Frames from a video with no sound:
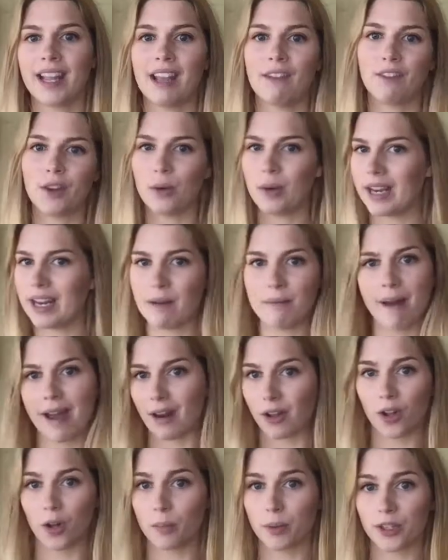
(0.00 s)
if you need a
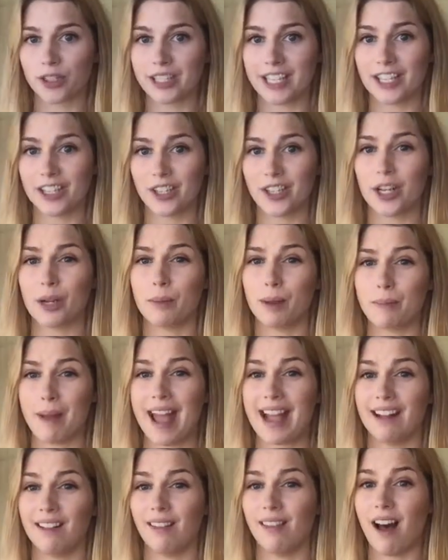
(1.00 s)
medical procedure, you'll be
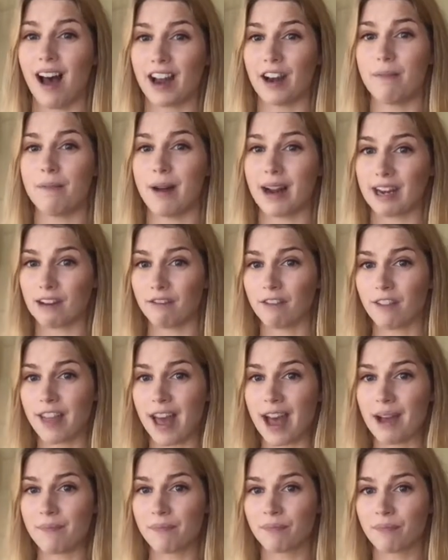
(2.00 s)
paying a lot of money for
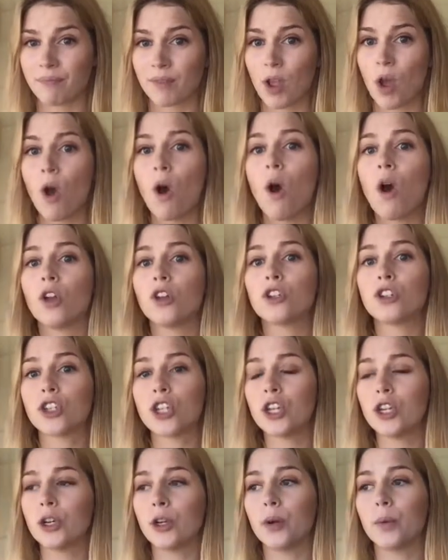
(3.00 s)
that,
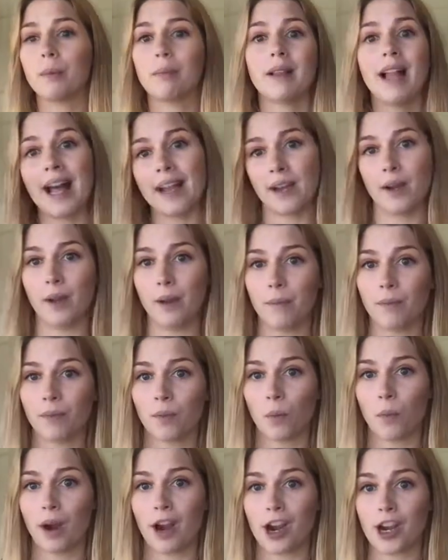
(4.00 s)
to platinum,
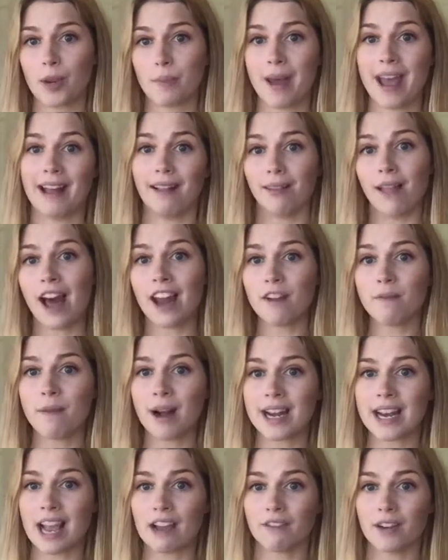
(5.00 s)
where you pay a lot of
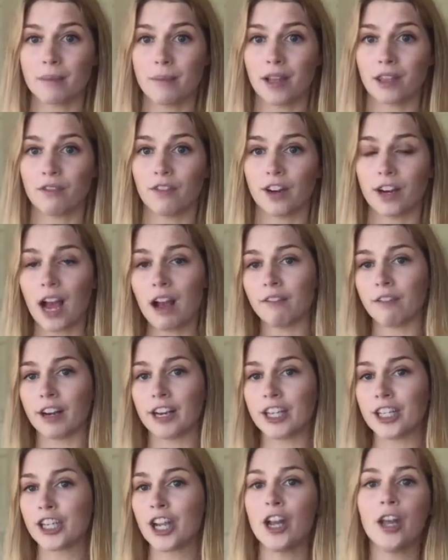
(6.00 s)
money every month for
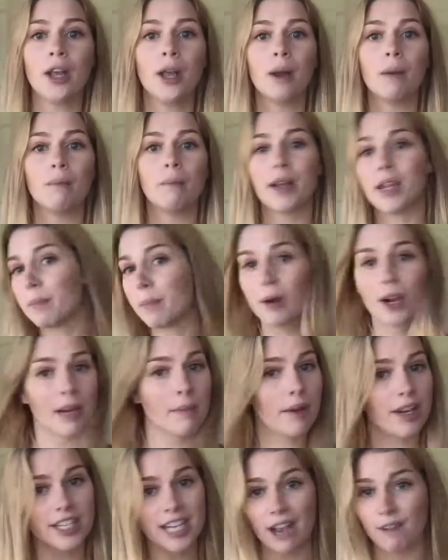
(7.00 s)
coverage, but you pretty
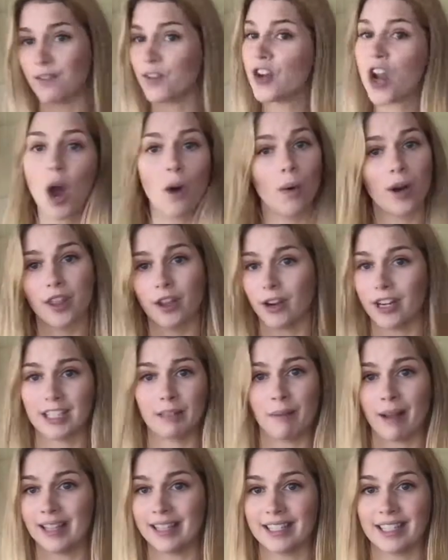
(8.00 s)
much have no other
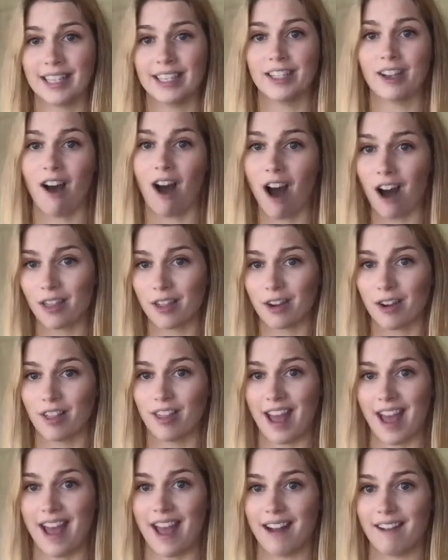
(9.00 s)
expenses other
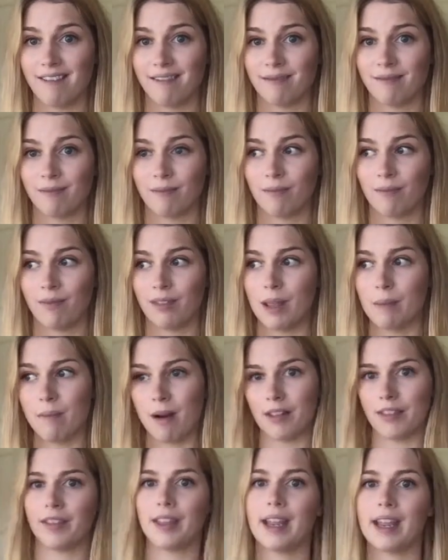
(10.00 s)
than the
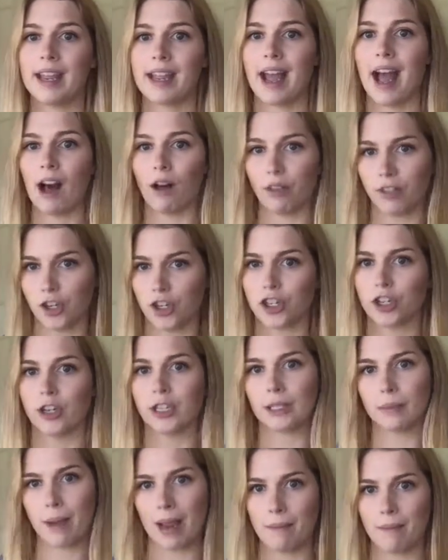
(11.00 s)
monthly health
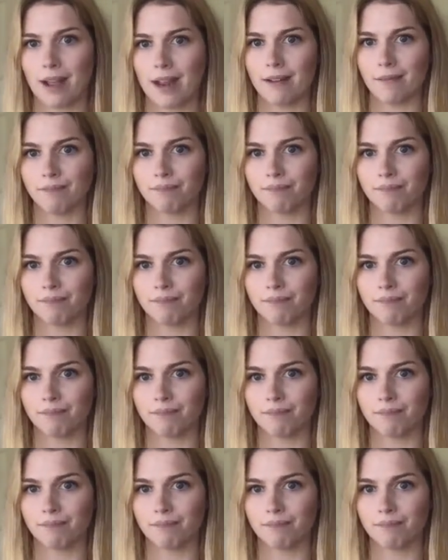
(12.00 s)
insurance payment.